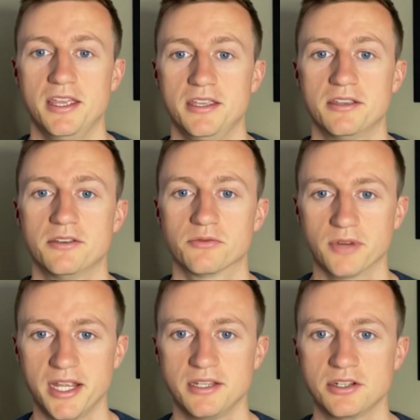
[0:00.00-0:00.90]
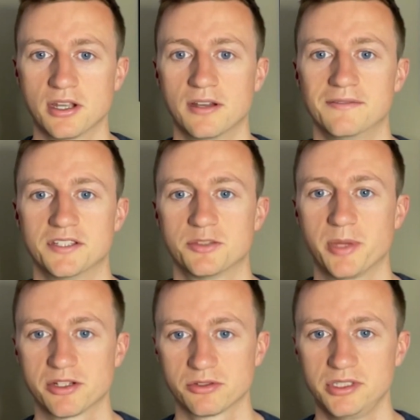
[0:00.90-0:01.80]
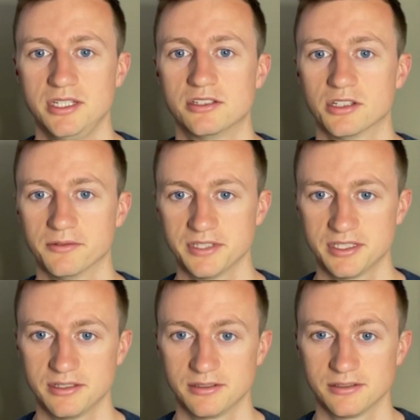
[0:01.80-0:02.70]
a range of specialty services,